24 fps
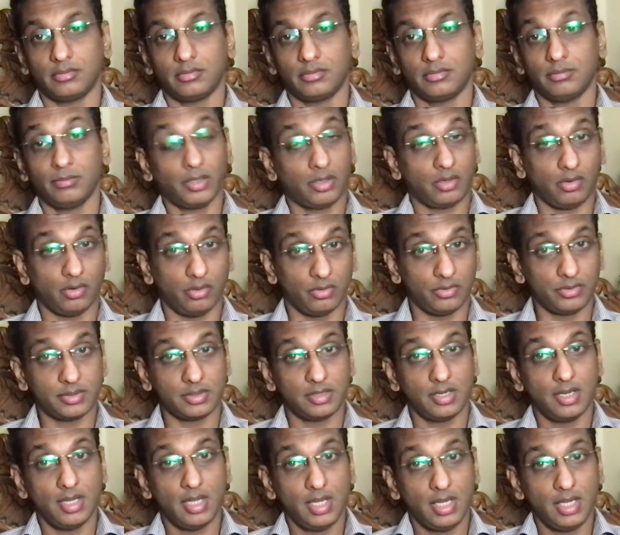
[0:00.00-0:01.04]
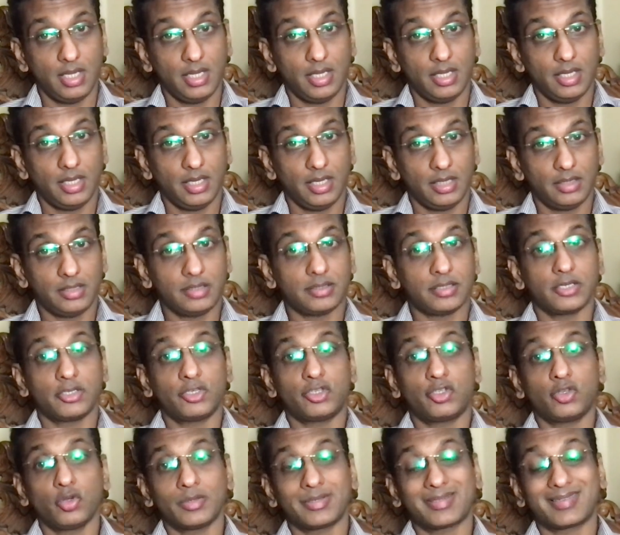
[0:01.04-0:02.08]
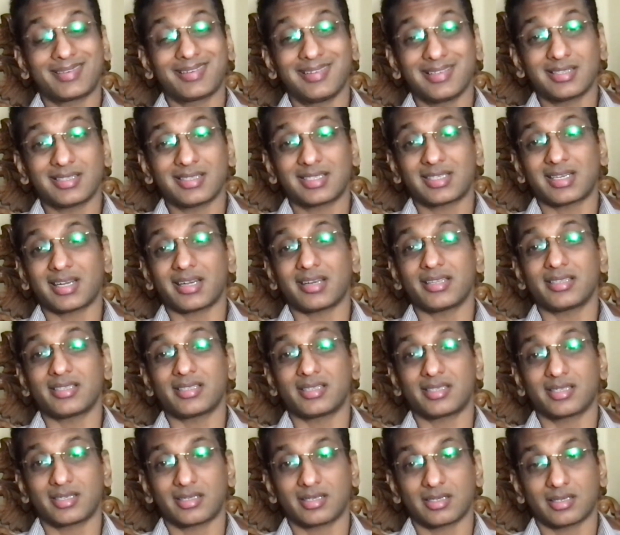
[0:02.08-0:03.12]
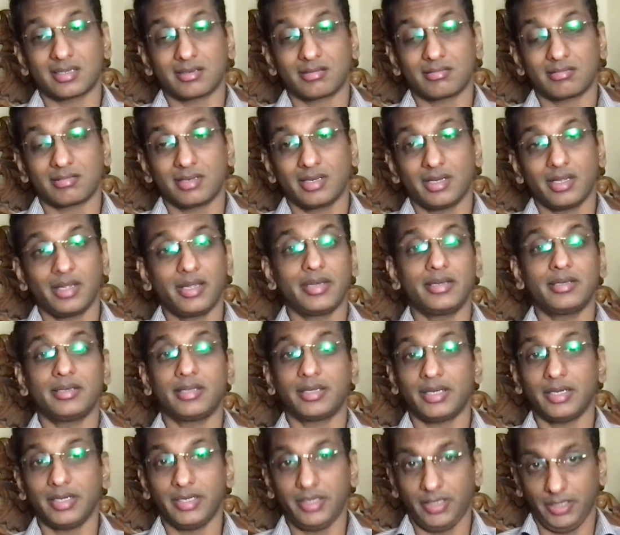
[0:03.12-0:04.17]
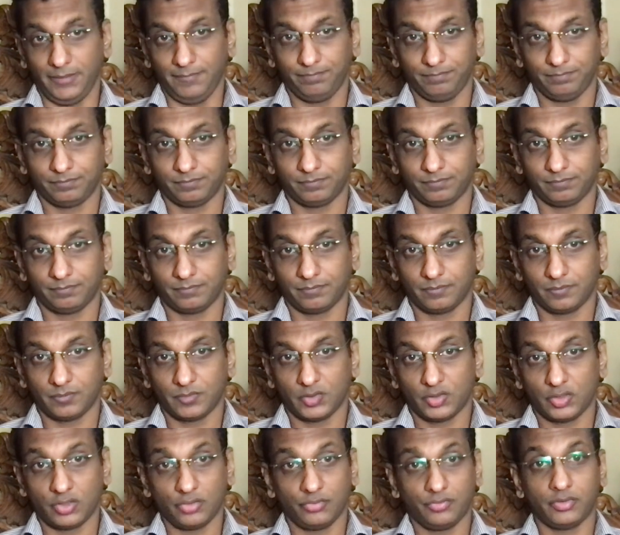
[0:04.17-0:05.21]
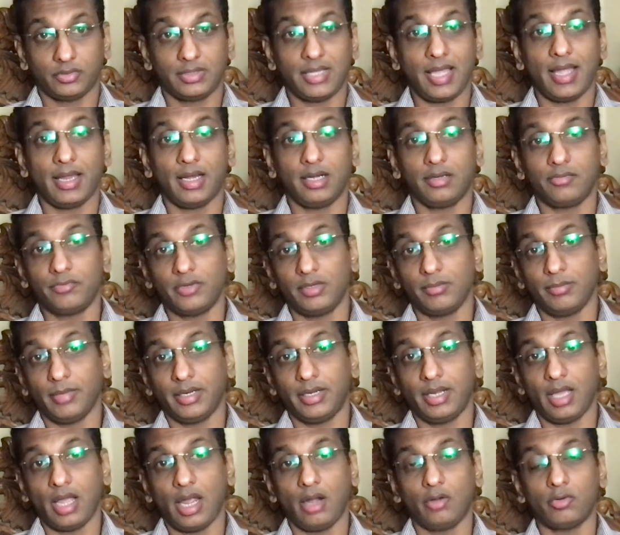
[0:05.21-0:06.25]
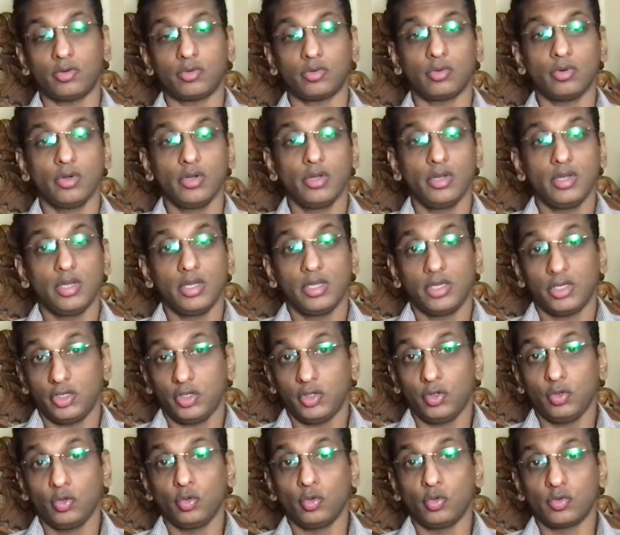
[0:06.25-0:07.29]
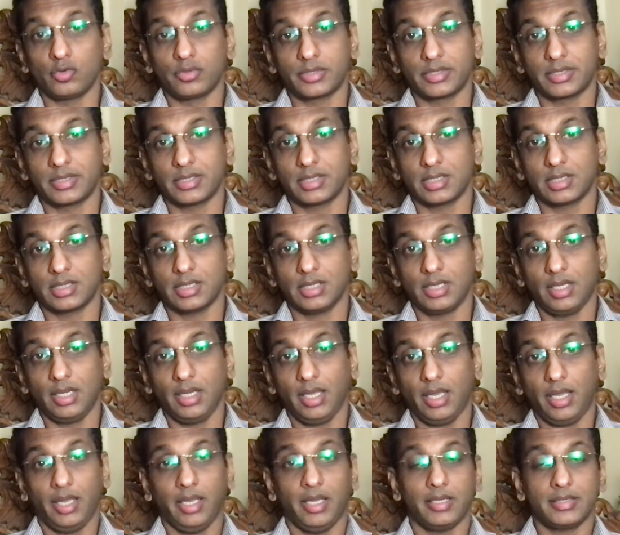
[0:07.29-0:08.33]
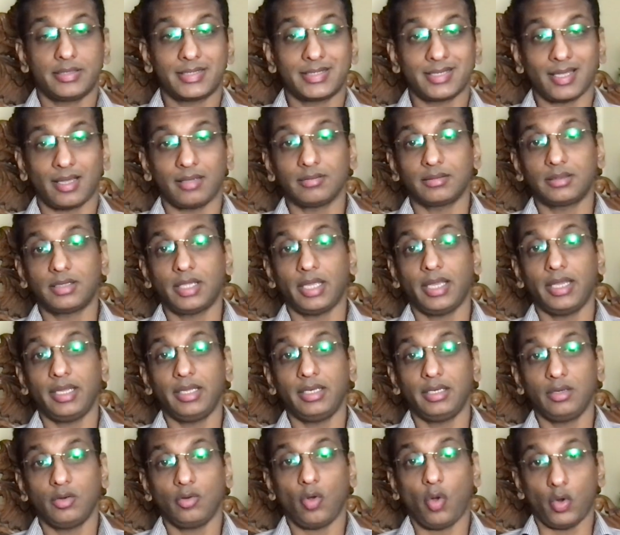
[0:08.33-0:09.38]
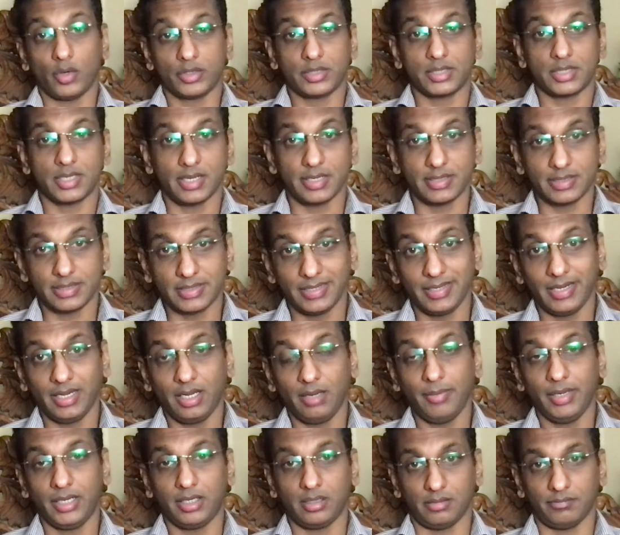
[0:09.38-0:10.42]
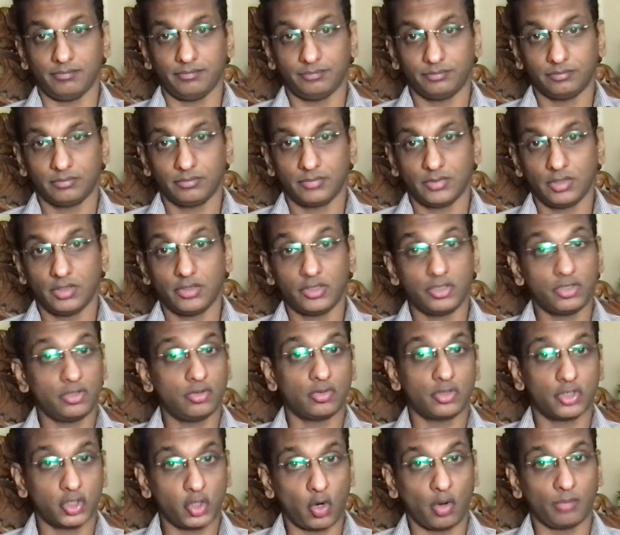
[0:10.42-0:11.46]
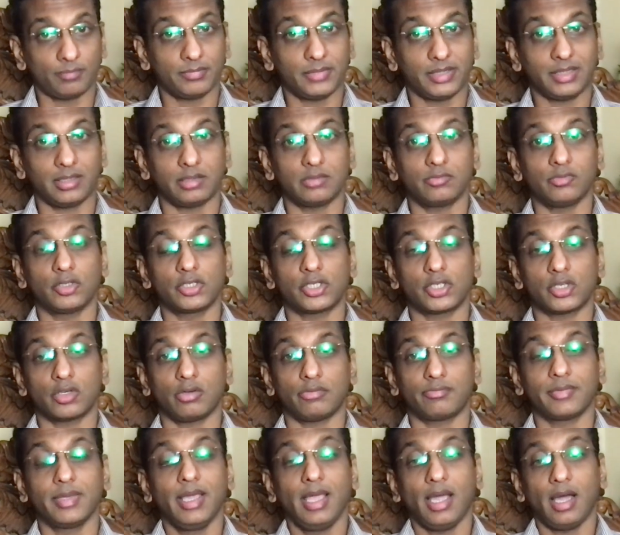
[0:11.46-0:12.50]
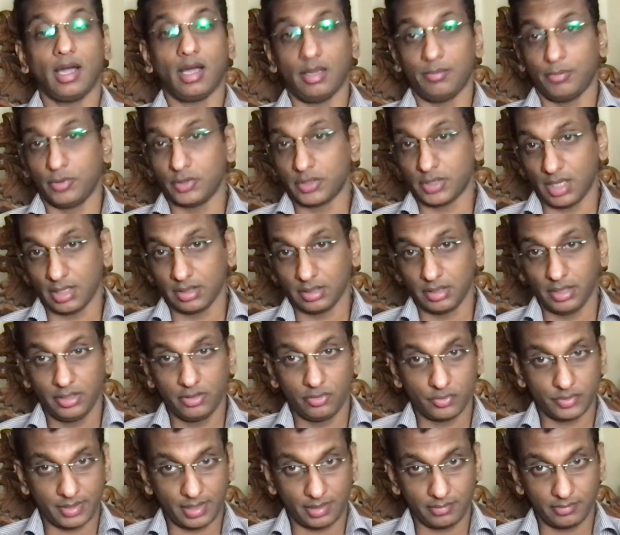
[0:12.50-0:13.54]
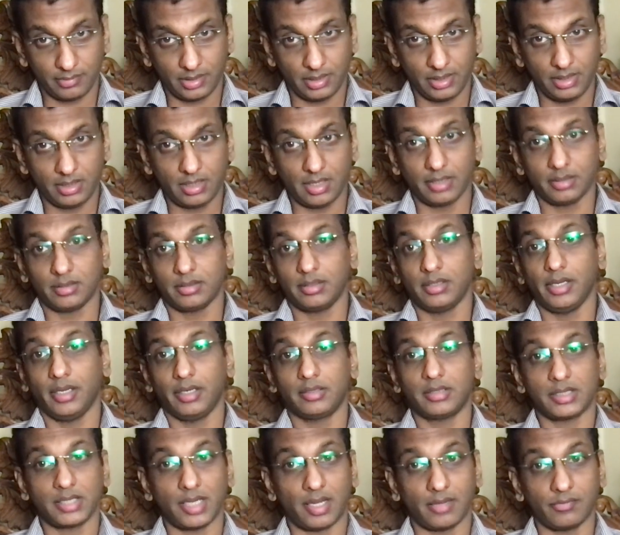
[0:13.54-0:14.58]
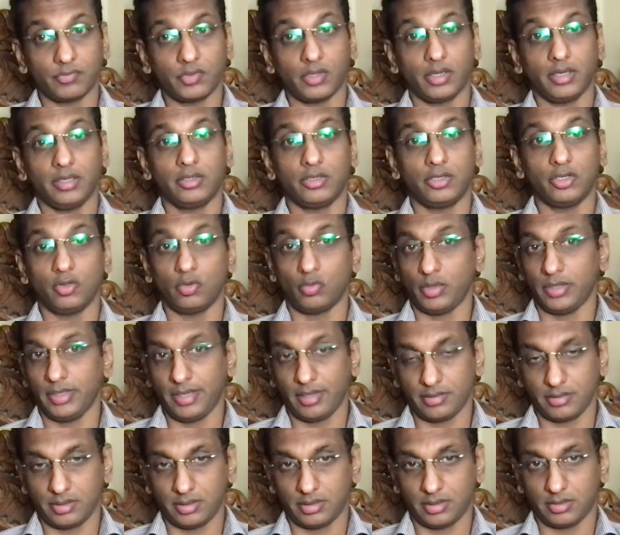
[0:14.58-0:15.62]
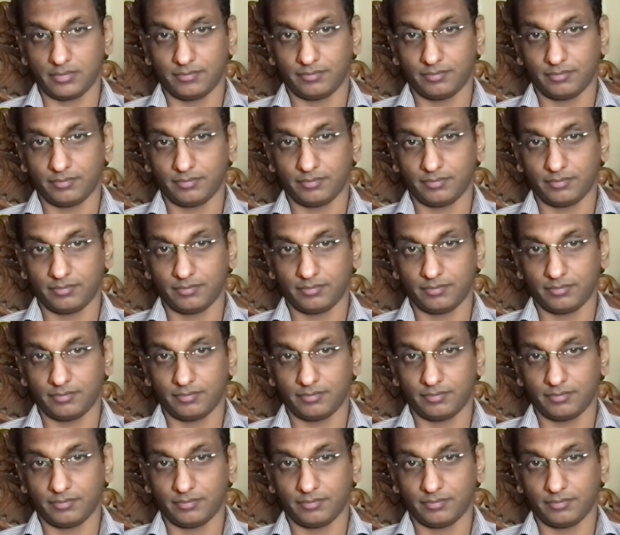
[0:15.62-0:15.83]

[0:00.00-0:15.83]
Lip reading: because this ensures less stress in the kidney. So for that, we might have to use a xanthine oxidase inhibitor to stop the conversion of hypoxanthine to xanthine and then xanthine to uric acid.